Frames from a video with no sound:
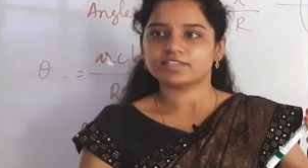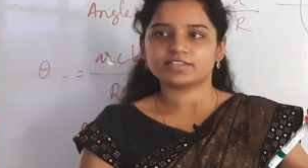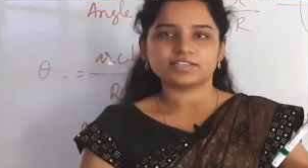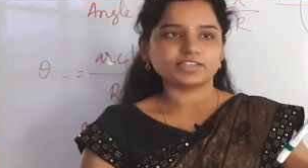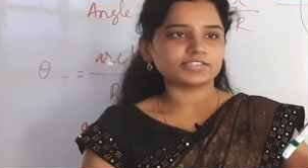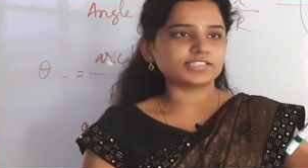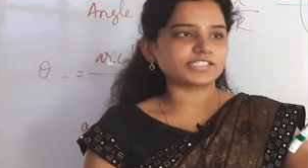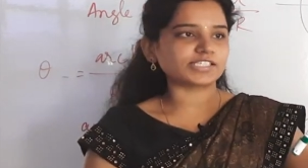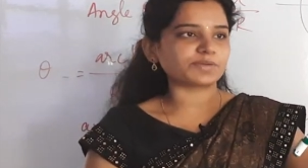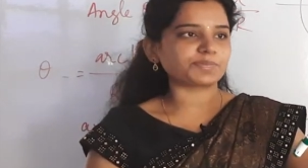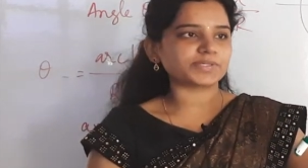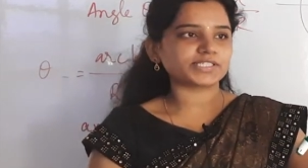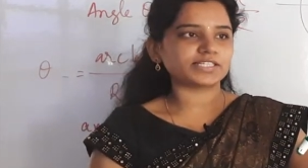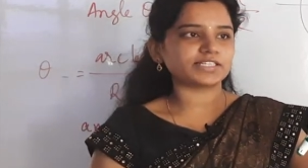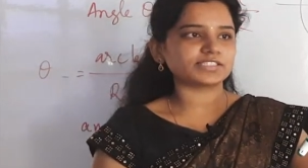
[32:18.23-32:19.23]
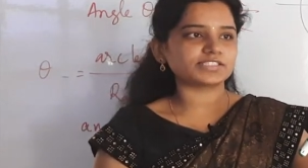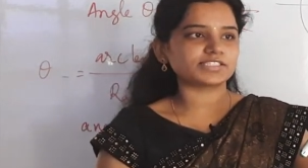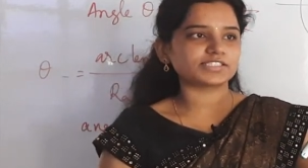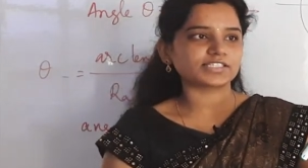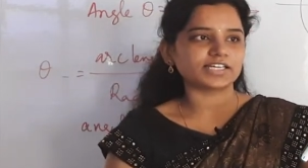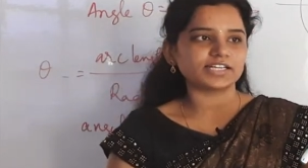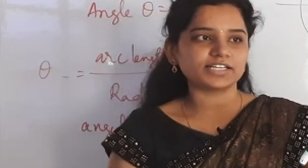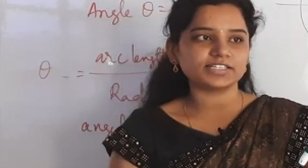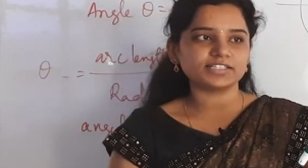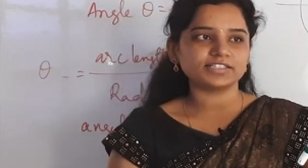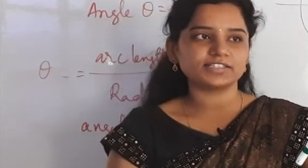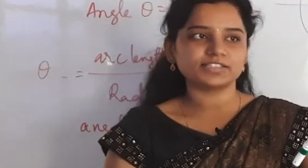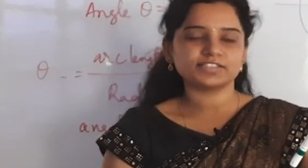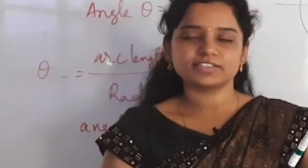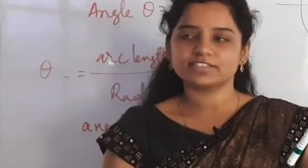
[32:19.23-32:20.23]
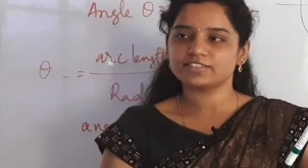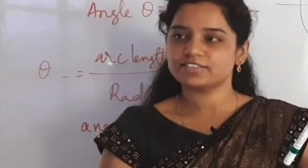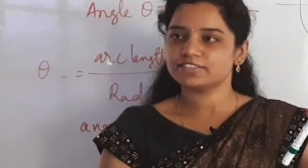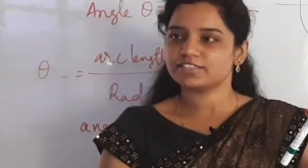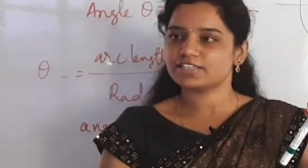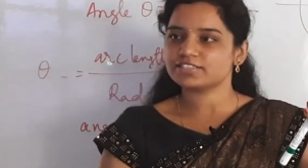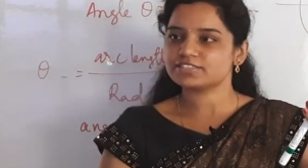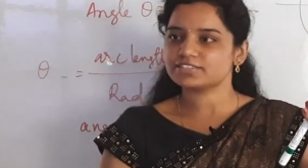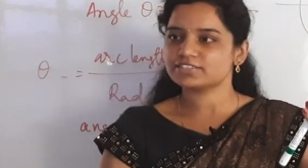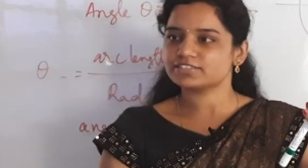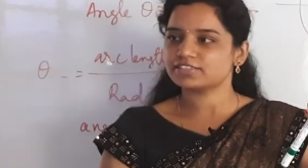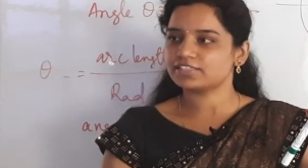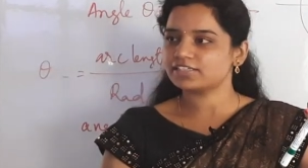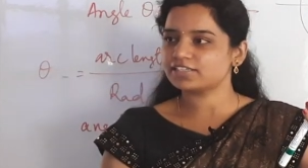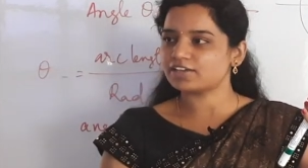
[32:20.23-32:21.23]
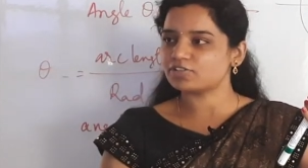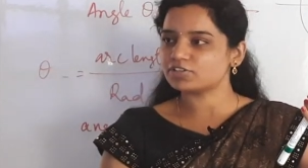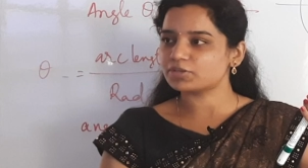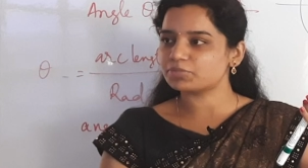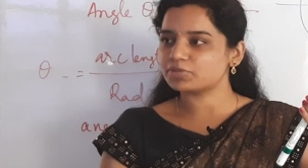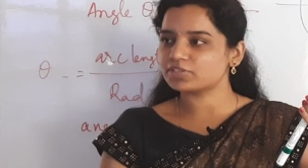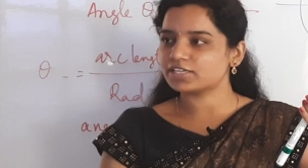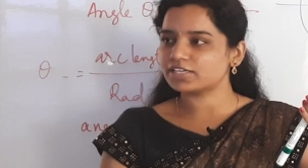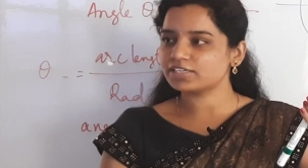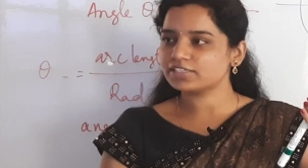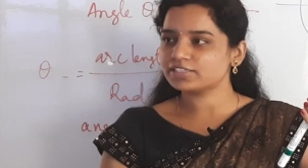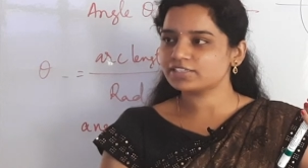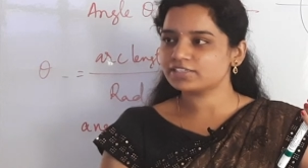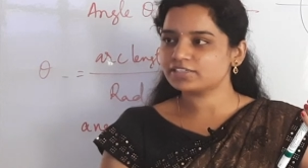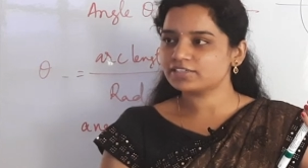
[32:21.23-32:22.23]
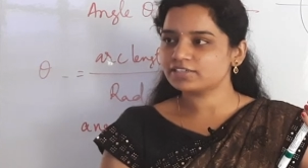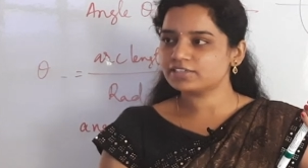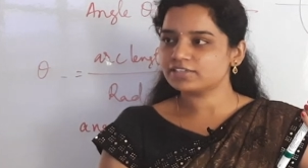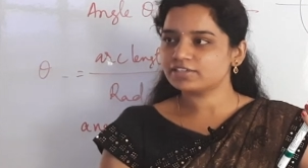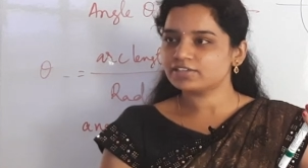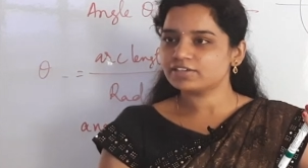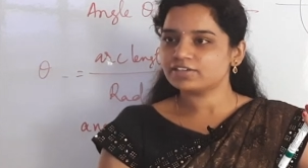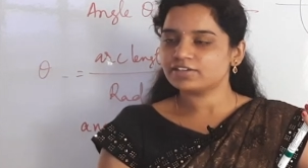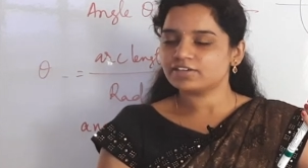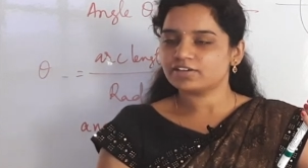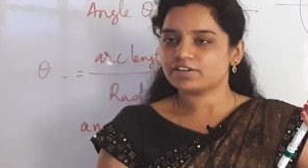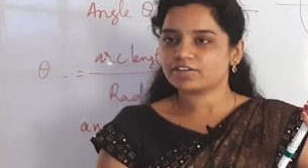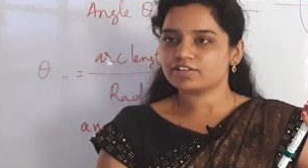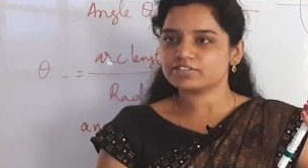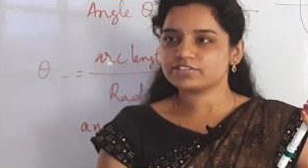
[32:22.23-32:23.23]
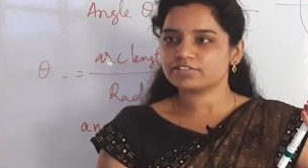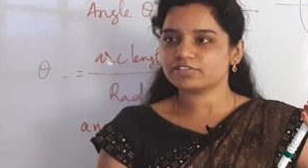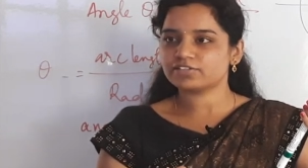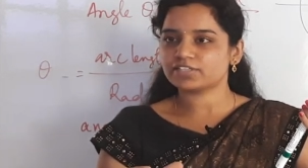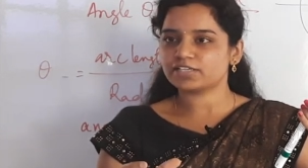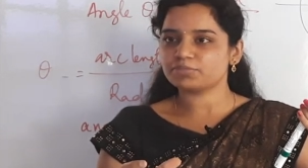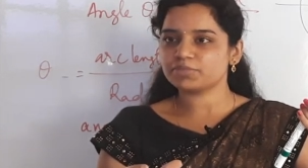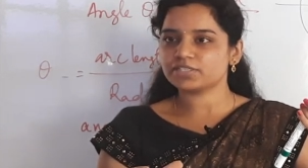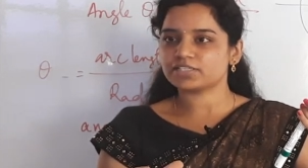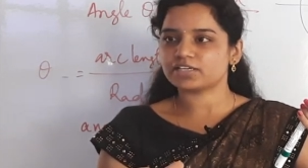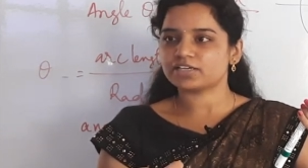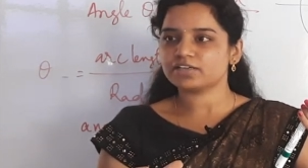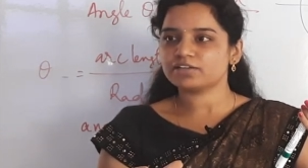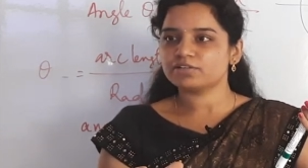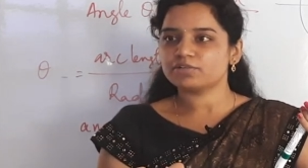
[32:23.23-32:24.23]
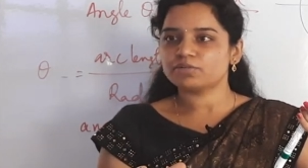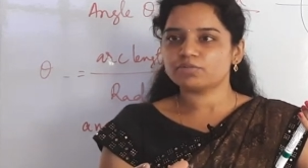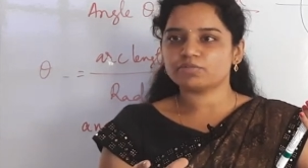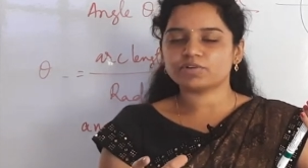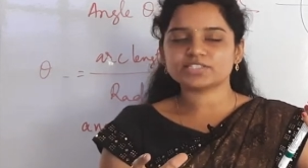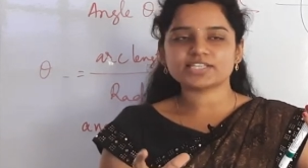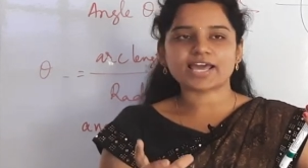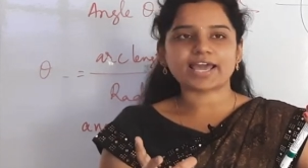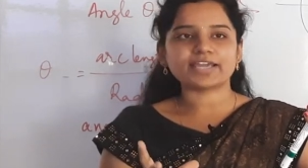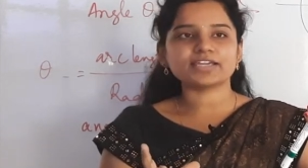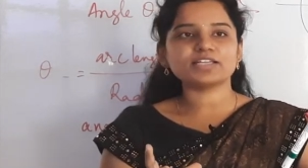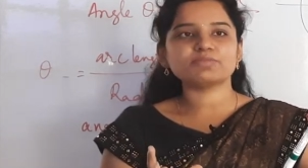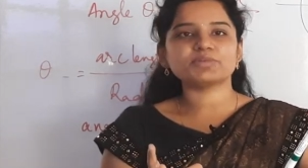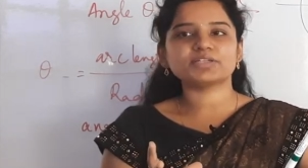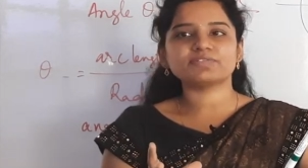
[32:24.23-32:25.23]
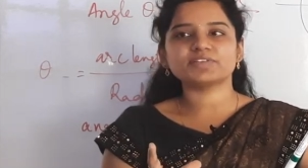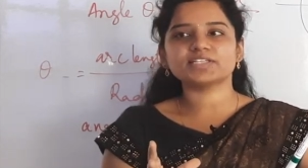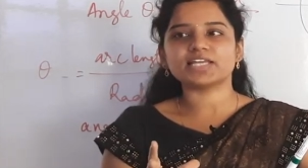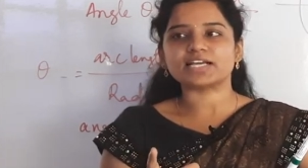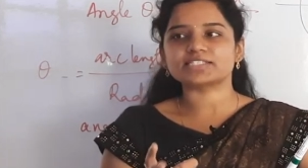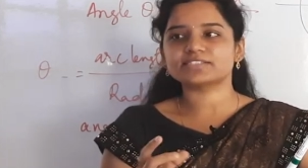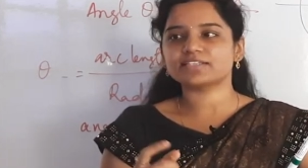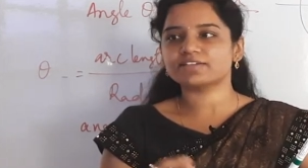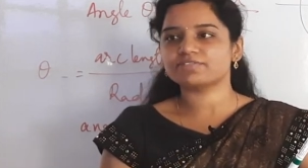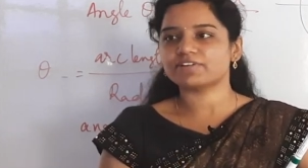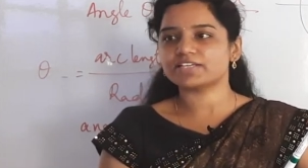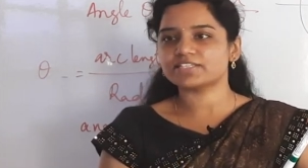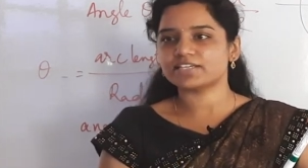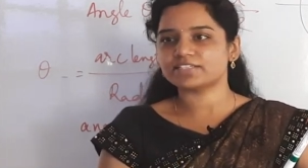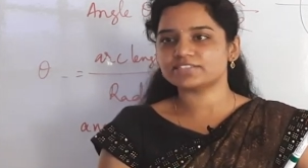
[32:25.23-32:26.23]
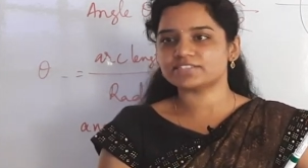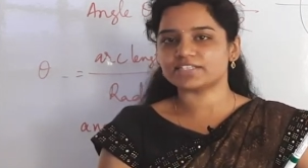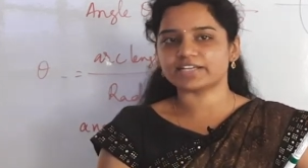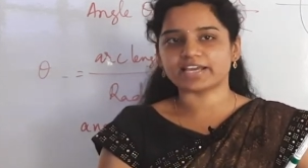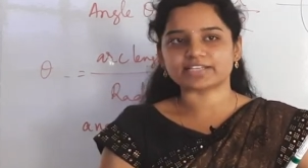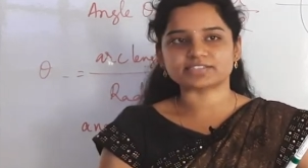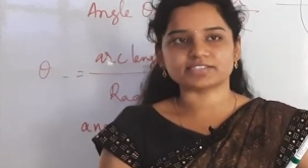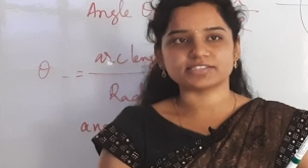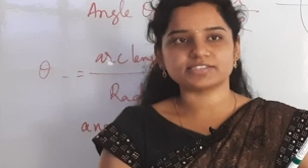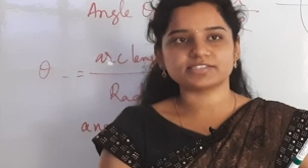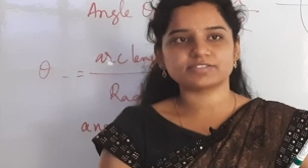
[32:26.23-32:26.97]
Is this representation is correct? Yes. Any doubt about that? And also tell me that what is the angle between x and y and z axis?